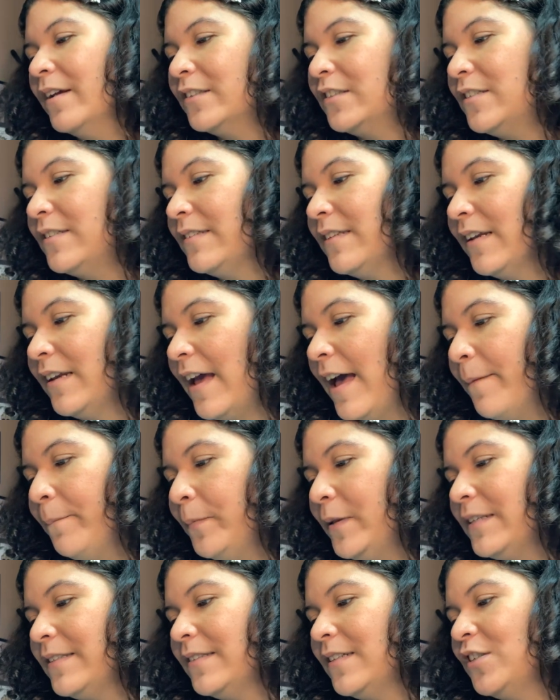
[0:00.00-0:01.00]
She said,
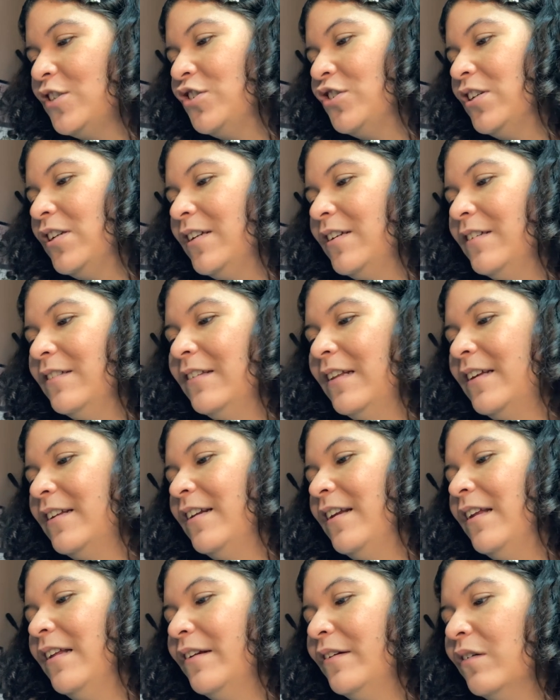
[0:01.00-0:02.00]
happy stitching and
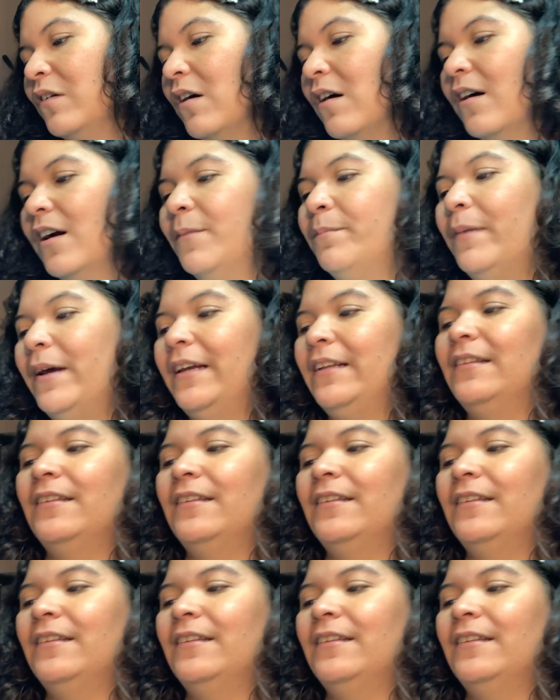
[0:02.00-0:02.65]
a little heart by